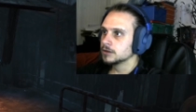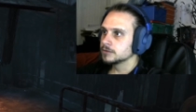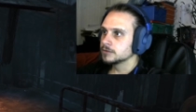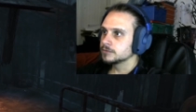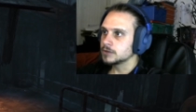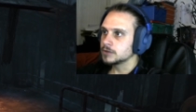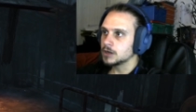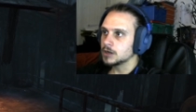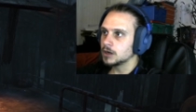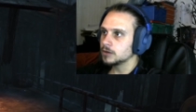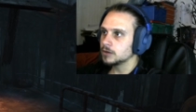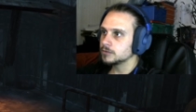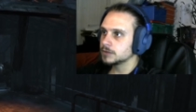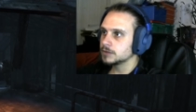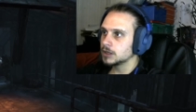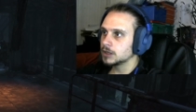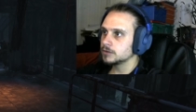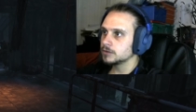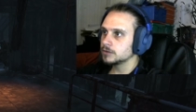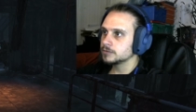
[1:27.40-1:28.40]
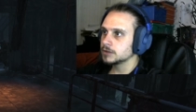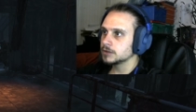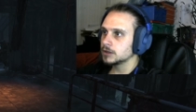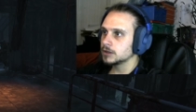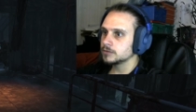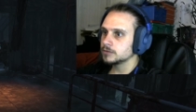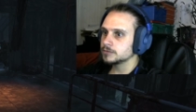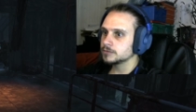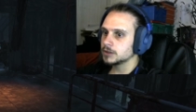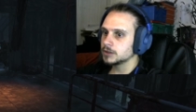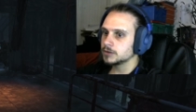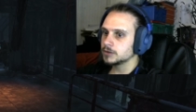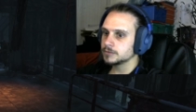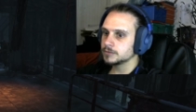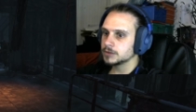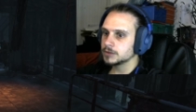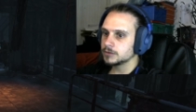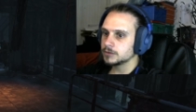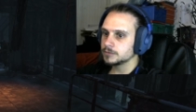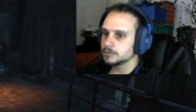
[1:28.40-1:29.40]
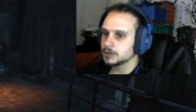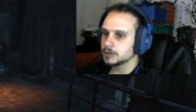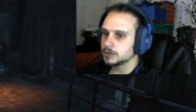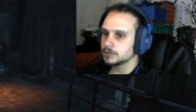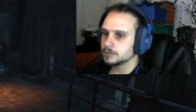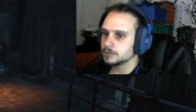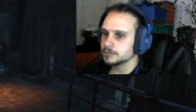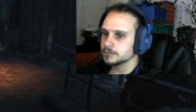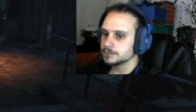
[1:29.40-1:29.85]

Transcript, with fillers: no, no, no, no, no, no.